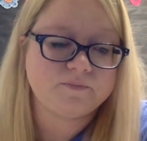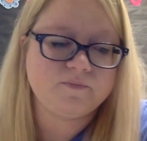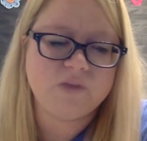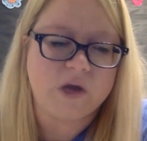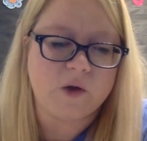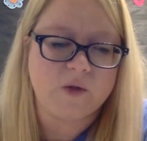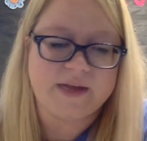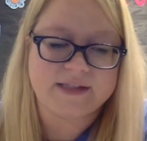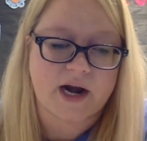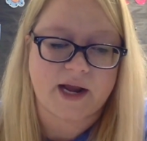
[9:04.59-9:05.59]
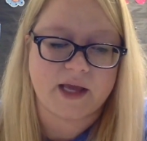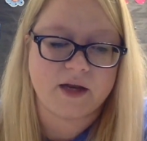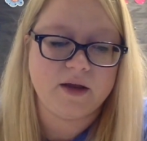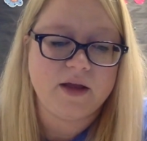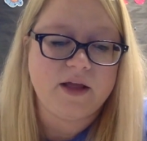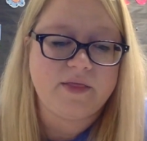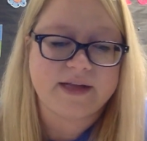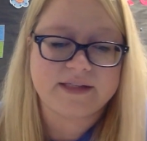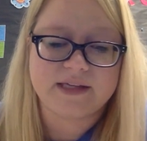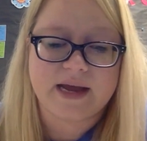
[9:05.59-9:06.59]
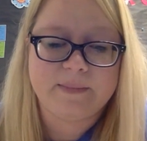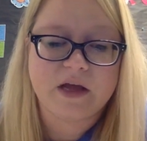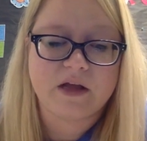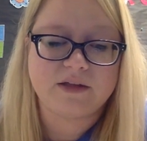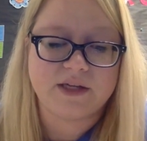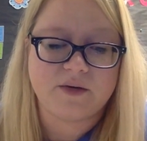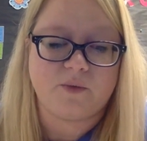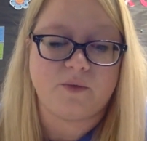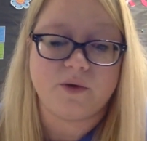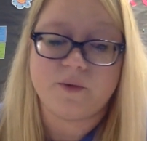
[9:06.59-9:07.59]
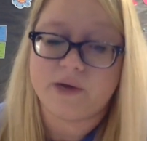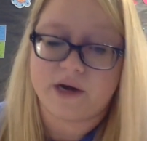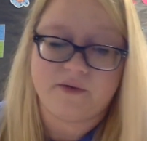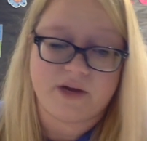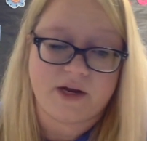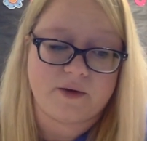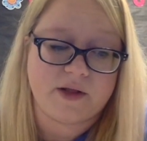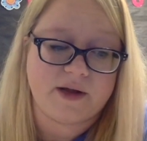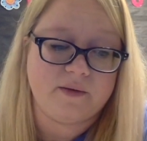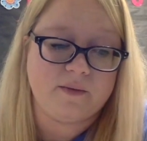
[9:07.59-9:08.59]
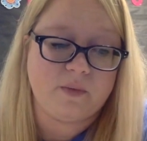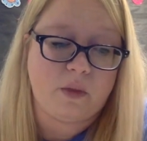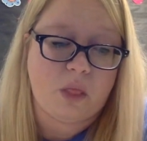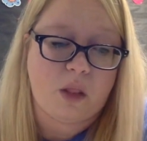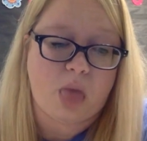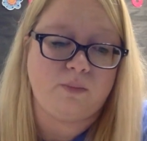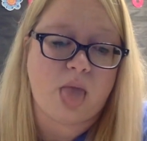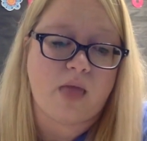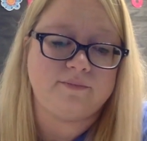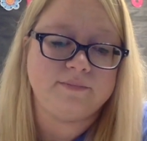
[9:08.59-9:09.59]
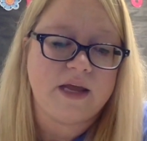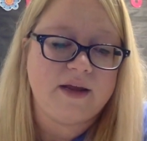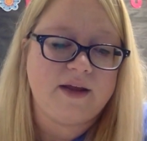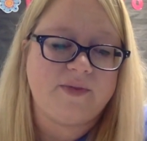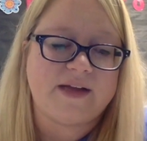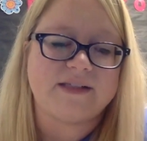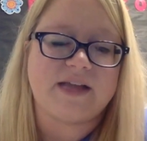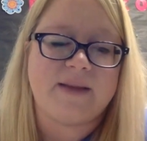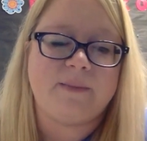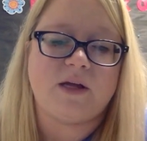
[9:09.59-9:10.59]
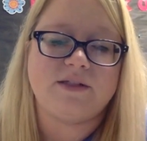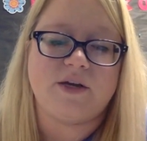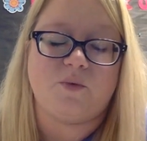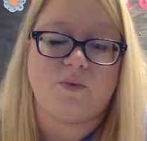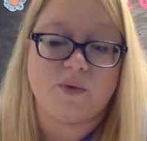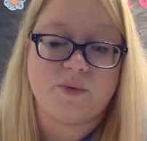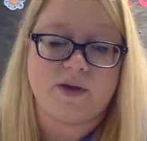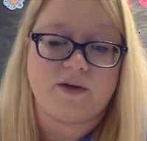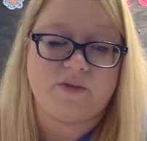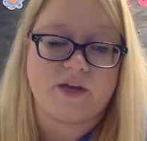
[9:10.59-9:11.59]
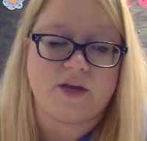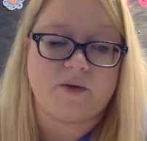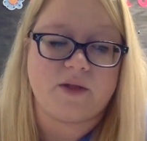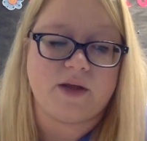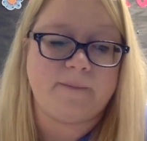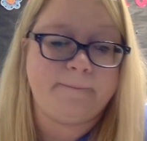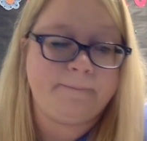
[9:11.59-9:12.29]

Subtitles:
No, that's not it. That slimeball didn't ruin a video club. That slimeball didn't ruin Video Club.